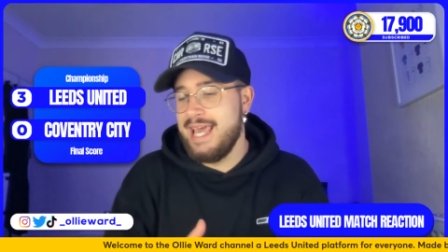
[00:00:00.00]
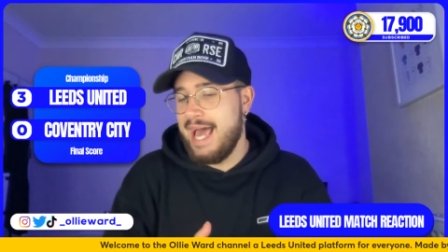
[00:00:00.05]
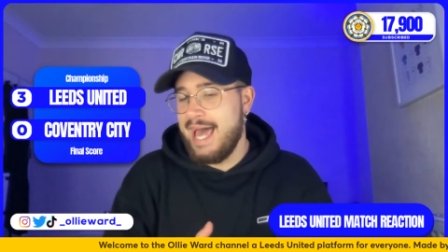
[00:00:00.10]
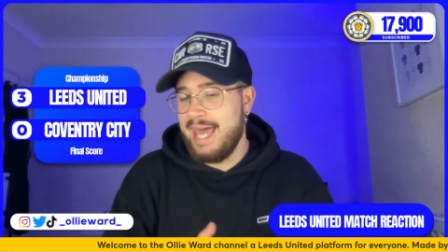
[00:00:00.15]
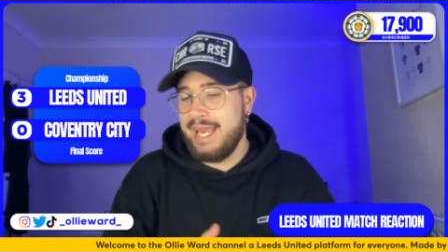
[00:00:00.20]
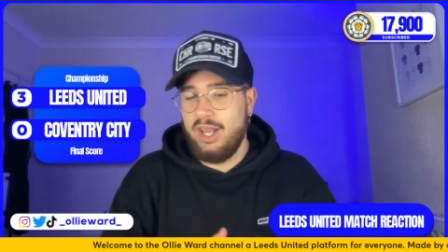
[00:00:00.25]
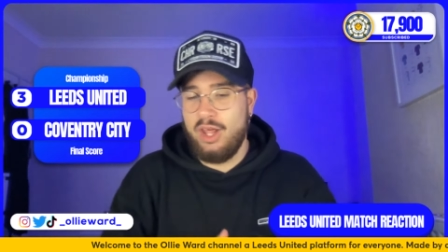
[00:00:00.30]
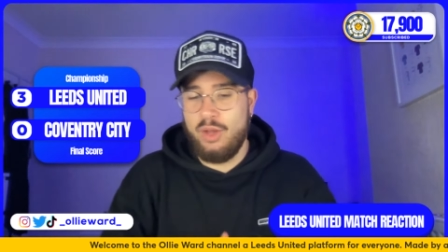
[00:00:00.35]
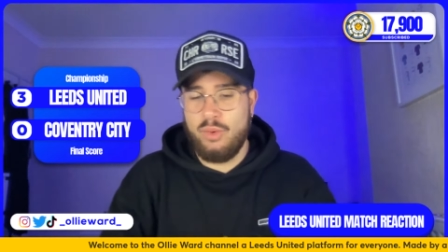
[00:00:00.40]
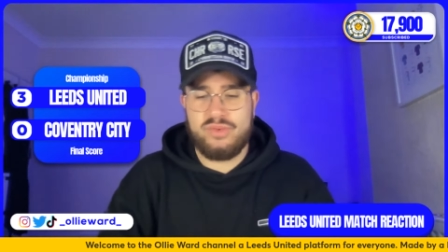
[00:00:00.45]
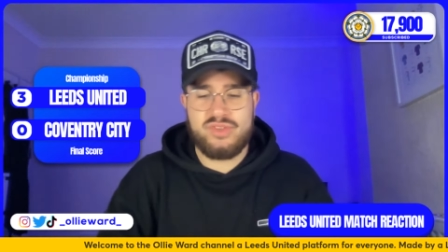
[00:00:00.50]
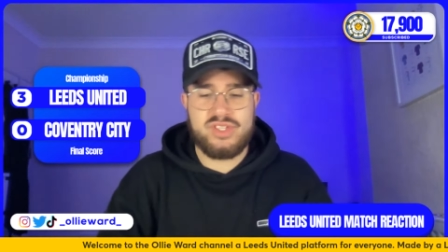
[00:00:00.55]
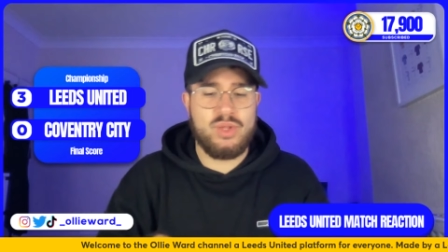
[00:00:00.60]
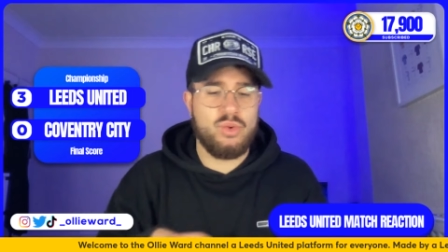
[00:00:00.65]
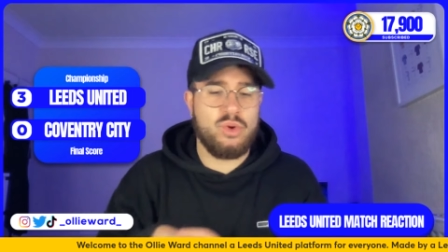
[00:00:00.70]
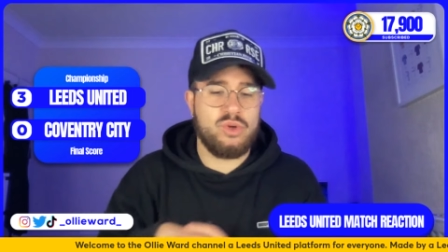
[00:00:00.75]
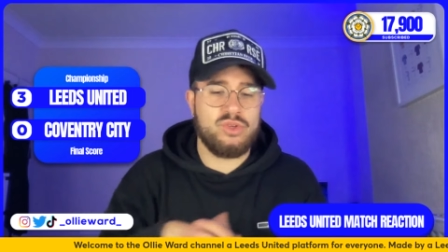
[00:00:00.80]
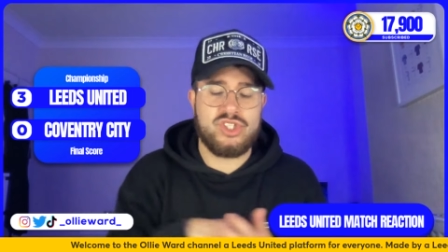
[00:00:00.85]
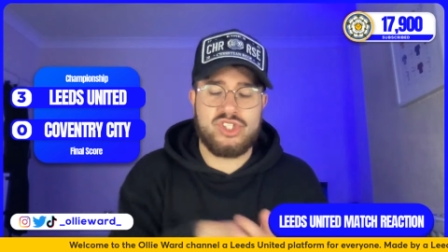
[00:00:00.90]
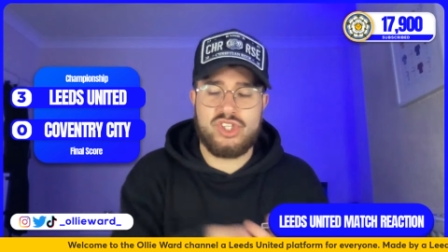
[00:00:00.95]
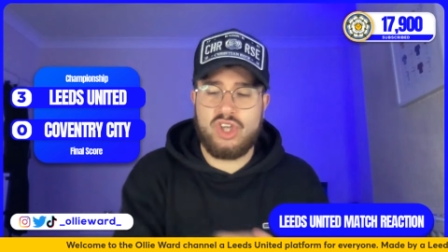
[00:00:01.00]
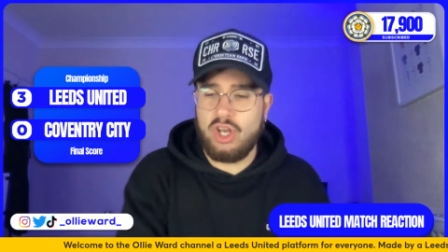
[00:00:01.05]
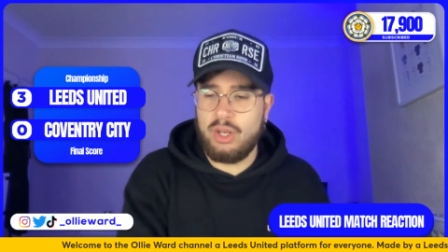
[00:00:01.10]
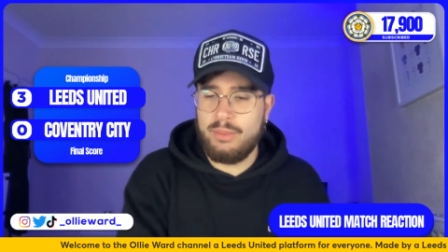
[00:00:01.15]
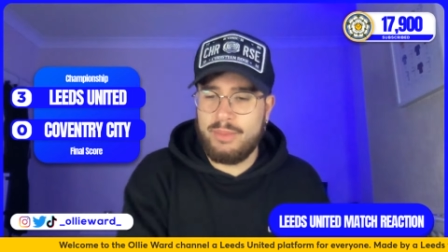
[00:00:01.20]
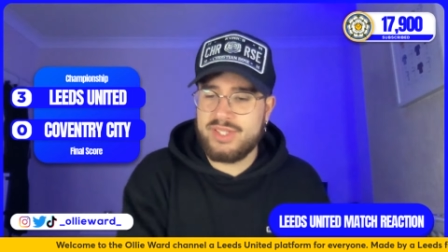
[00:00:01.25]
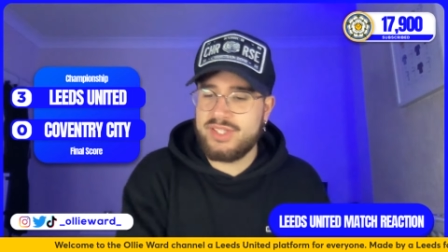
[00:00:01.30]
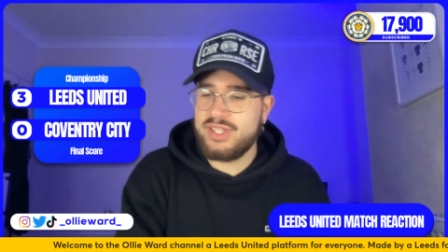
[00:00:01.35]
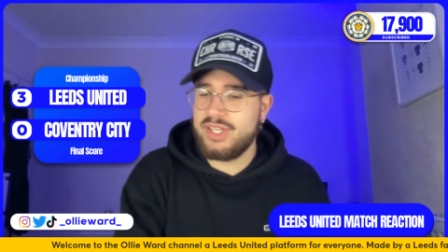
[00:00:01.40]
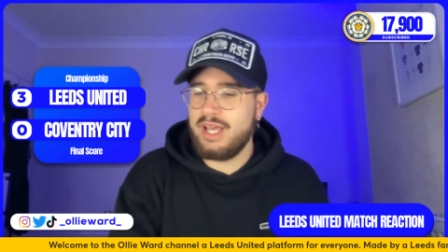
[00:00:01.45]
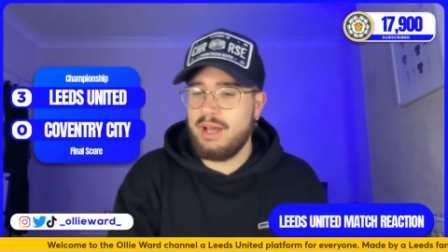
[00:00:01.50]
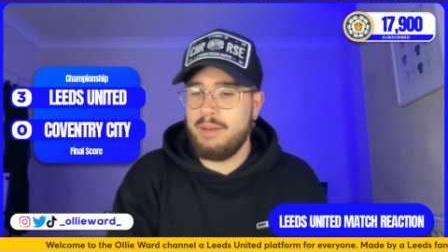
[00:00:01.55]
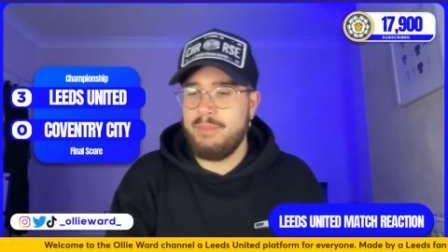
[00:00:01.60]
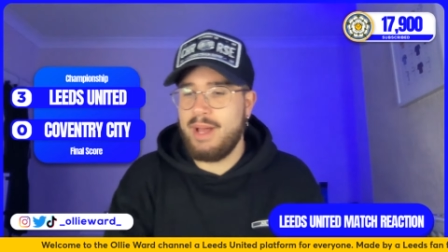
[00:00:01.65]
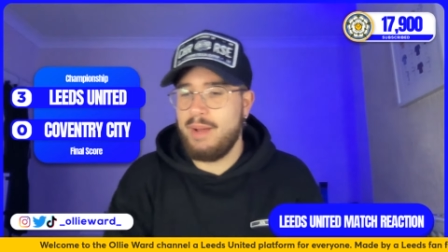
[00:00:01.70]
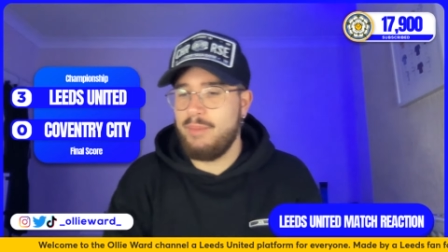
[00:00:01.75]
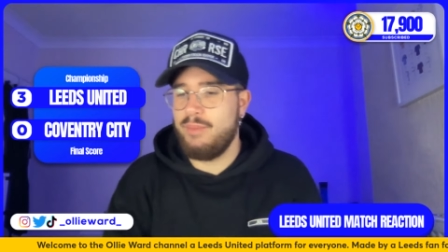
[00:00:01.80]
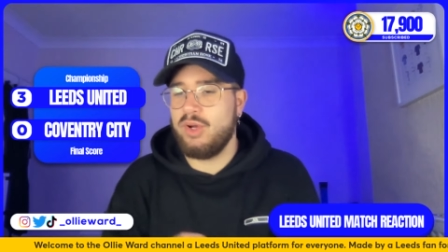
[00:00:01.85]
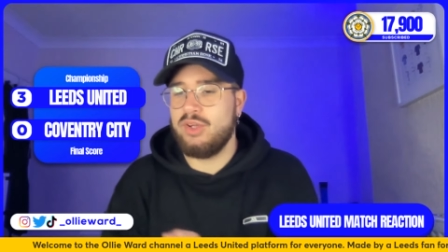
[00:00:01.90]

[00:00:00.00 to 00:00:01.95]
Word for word: And look, we've still got Solomon to come back.